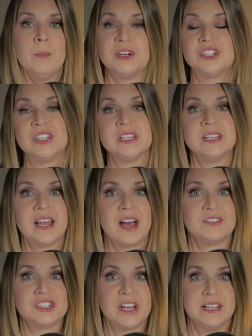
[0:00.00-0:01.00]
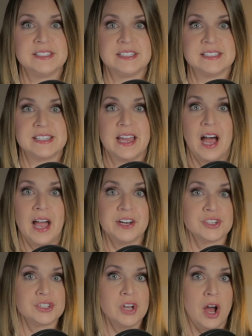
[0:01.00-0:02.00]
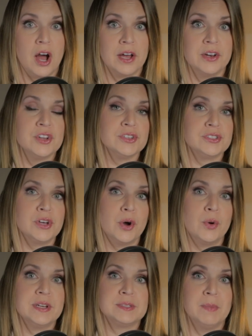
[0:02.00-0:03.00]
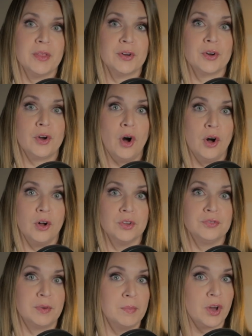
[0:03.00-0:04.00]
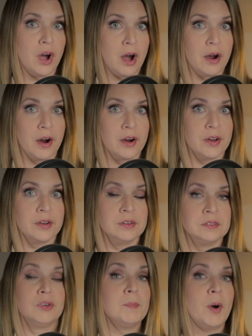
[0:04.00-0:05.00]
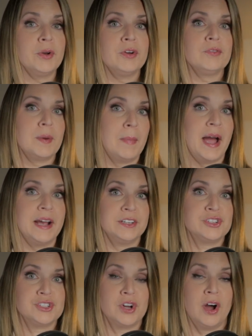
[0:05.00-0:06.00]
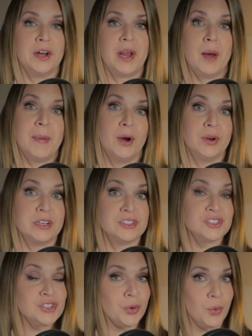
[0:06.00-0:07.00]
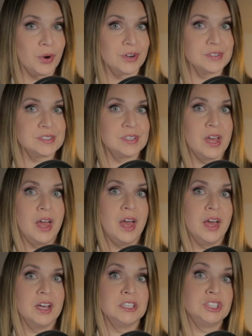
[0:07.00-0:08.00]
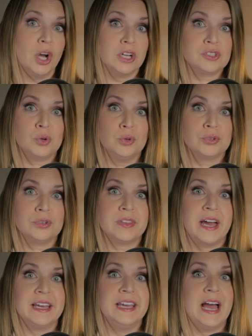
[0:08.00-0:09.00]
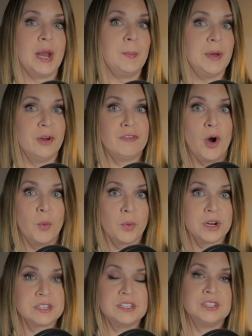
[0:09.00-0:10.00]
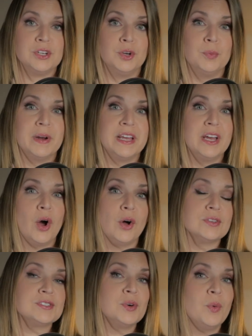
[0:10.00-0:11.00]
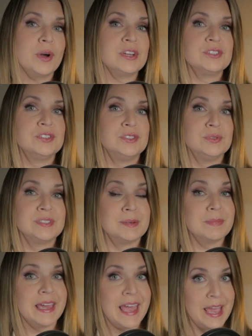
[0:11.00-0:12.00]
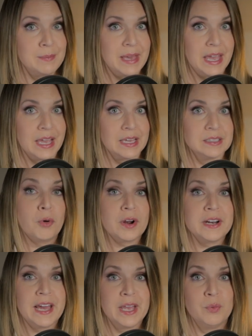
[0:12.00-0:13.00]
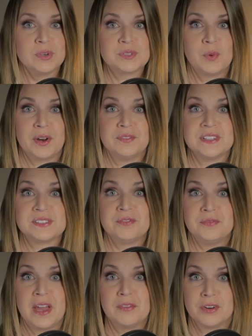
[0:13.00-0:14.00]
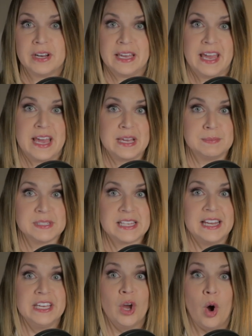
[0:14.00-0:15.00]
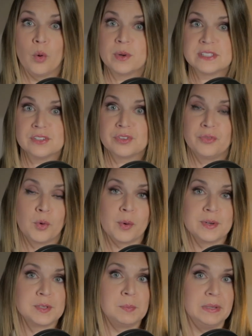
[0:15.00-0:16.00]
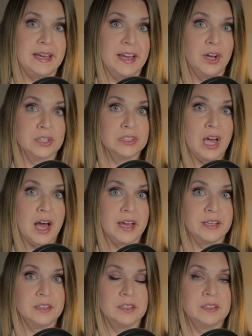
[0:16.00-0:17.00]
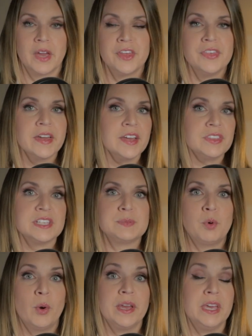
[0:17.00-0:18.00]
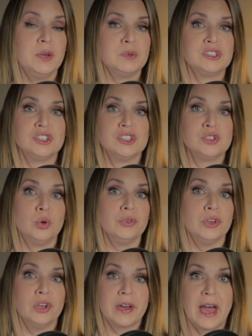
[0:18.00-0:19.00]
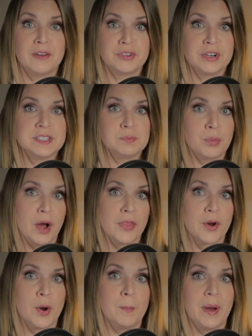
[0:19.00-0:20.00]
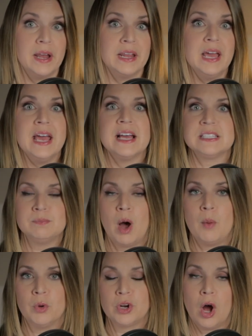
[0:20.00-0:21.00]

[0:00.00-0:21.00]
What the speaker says: but she didn't have a chance to say hi to Sean, so his mother called from the car. Ramona reminded Sean about his chores. Sean told her that he had a bit of homework to do, but he also wanted to do some gaming. Fortnite was one of his favorite games, and he always looked forward to playing online. I think at this point he was just told to look after his brother, but his mom would